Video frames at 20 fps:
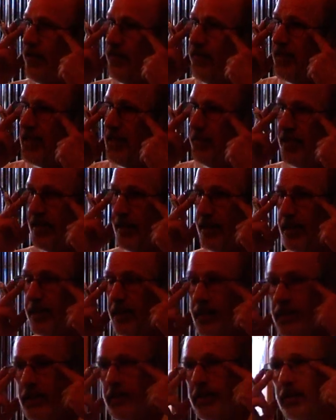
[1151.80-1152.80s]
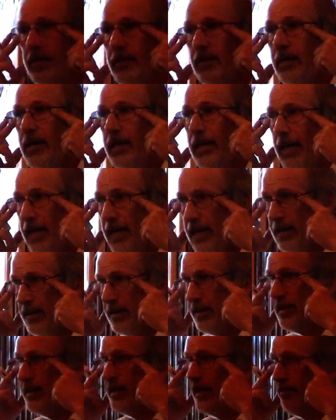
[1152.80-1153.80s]
enough vitamin
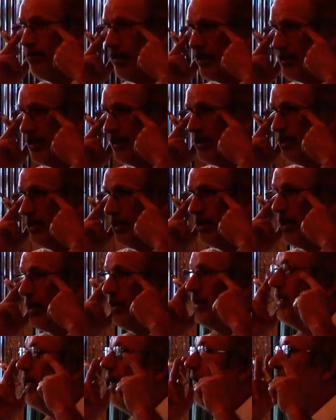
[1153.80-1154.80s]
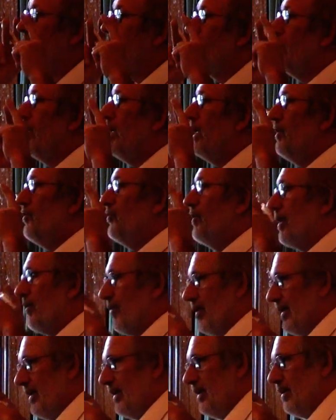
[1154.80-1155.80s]
A in their body, they have
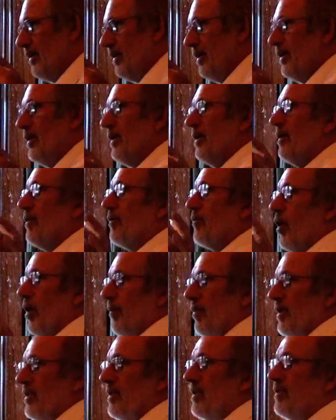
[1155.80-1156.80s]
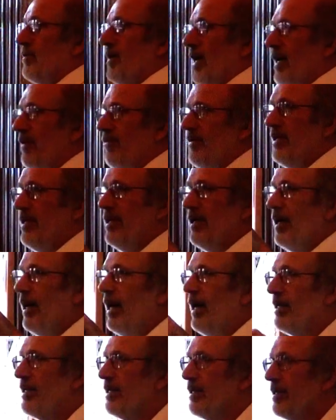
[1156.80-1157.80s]
generally trouble driving
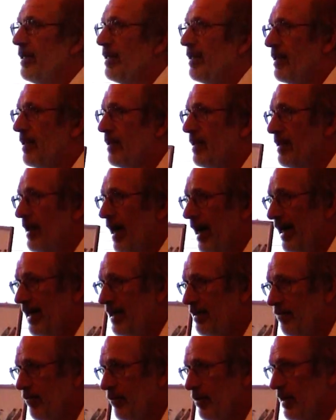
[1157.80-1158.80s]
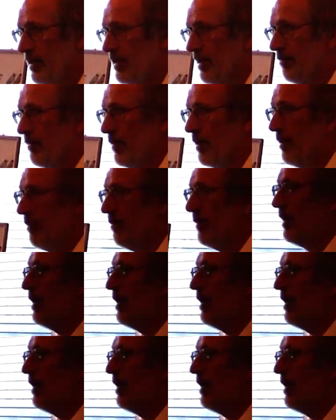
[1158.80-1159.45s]
at night, for example.